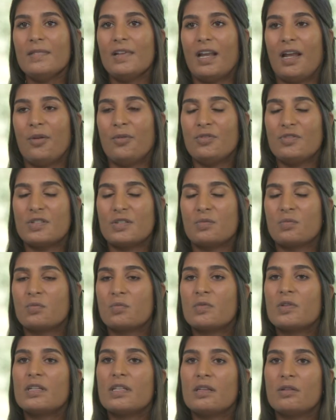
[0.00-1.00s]
I would just
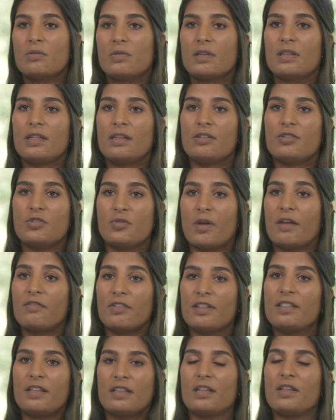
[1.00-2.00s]
really, really do
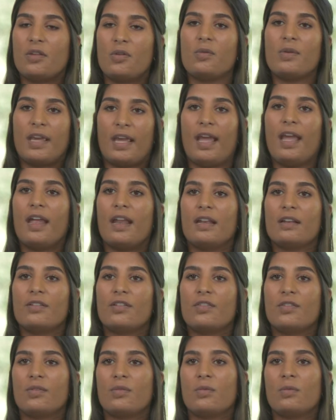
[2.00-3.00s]
everything that you can
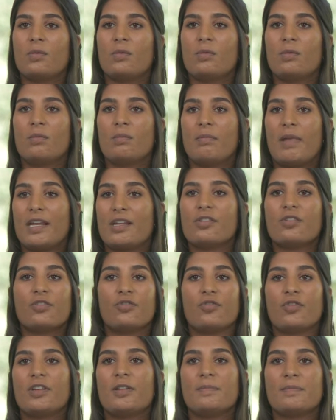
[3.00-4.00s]
to make your
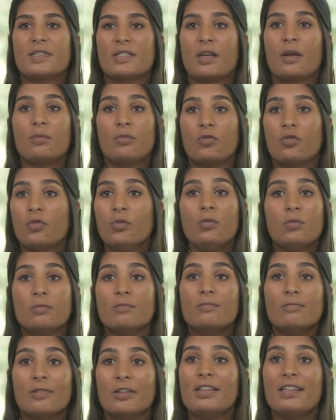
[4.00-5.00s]
dreams come true,
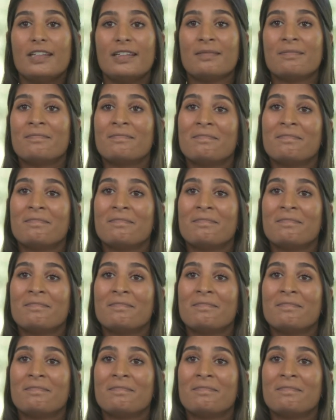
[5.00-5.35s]
really.